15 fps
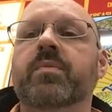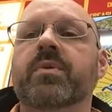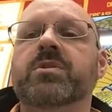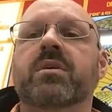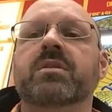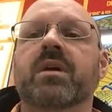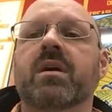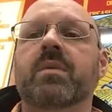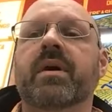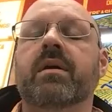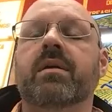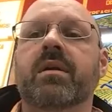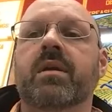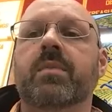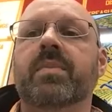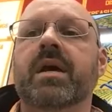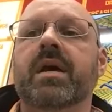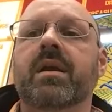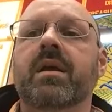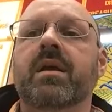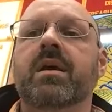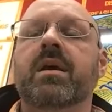which I'll talk about in a bit,
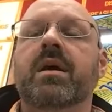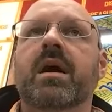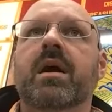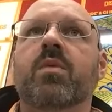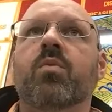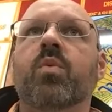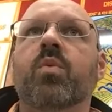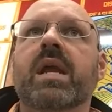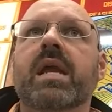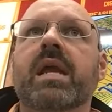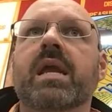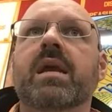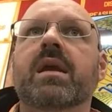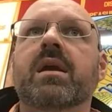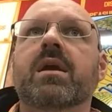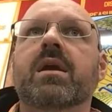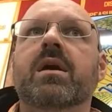we